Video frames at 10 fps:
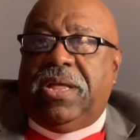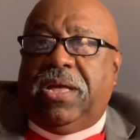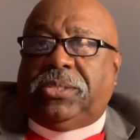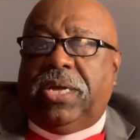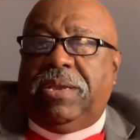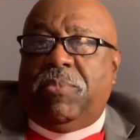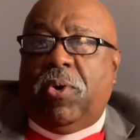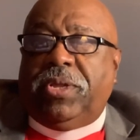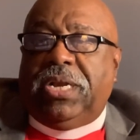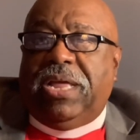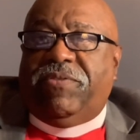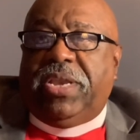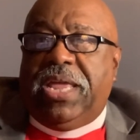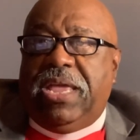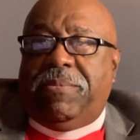Sunday morning, 11
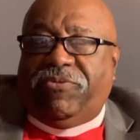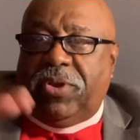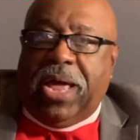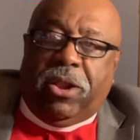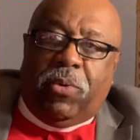a.m., if you're not